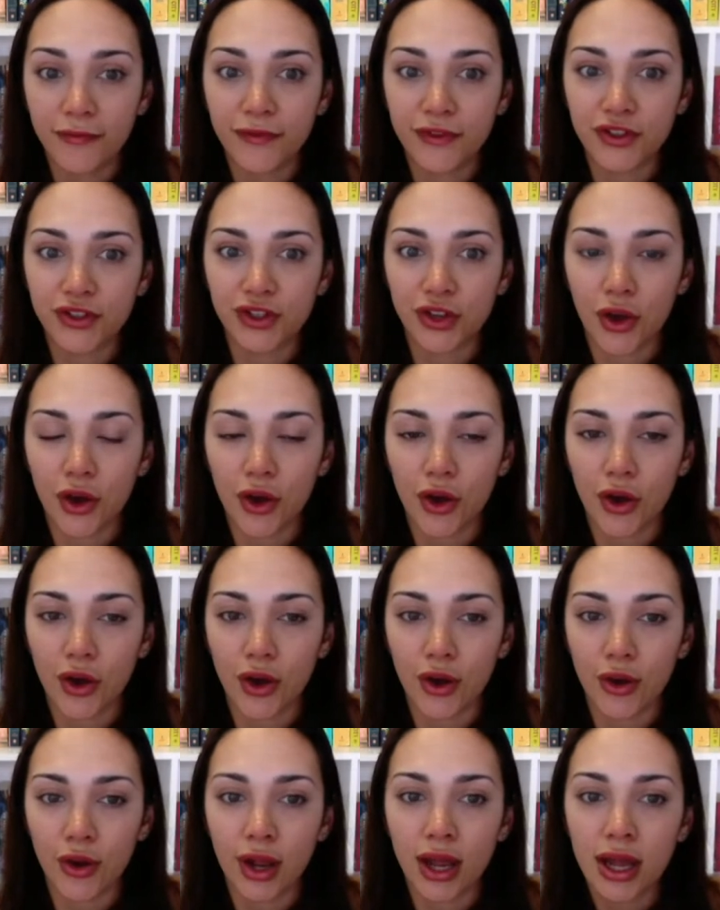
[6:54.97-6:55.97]

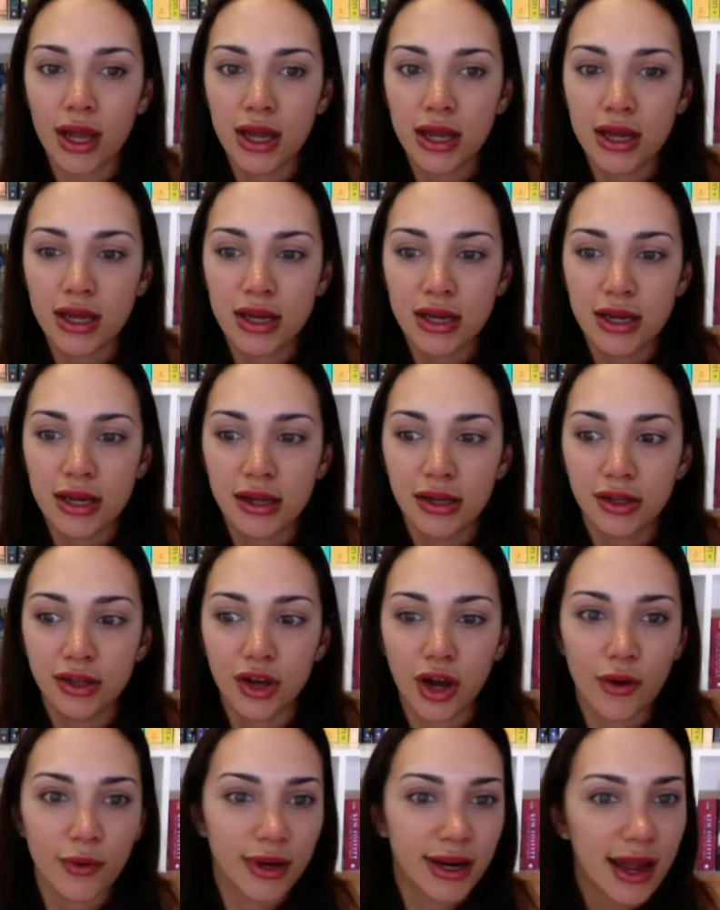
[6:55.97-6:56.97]
So
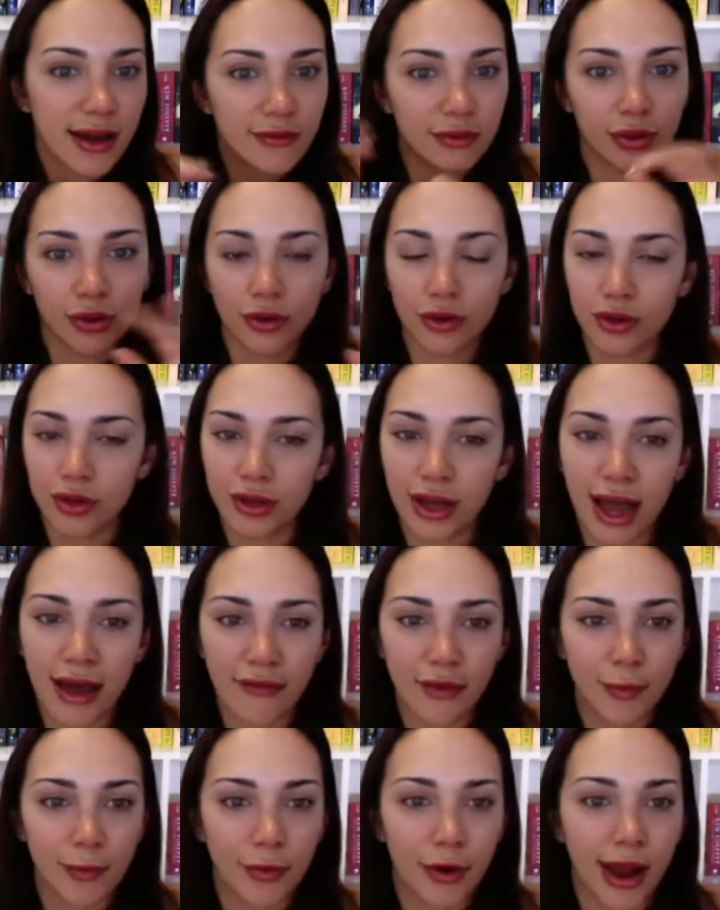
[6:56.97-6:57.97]
go and have a look,
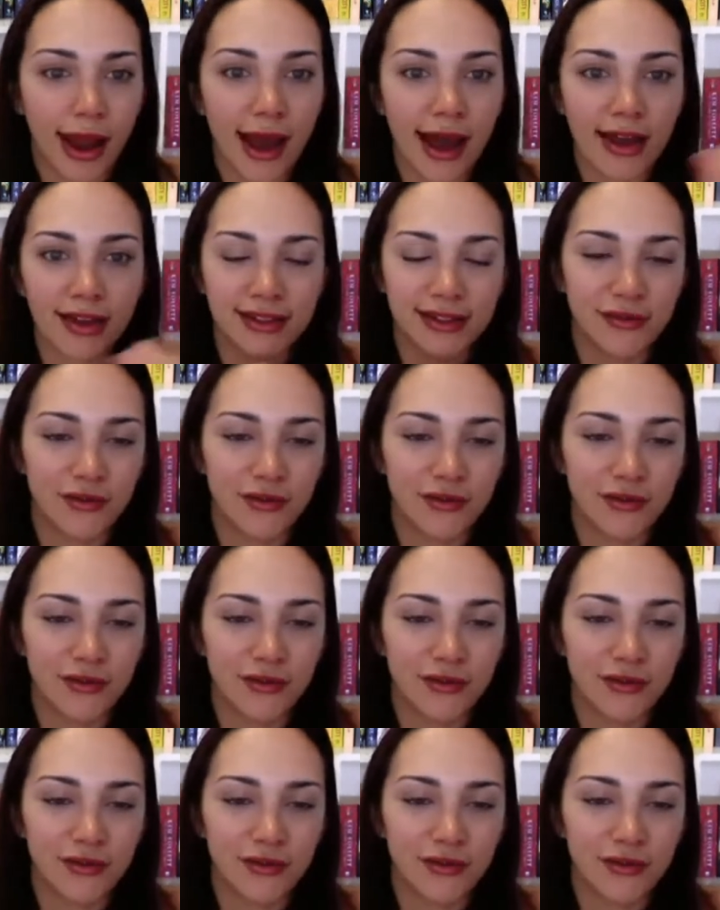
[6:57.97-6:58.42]
have a browse.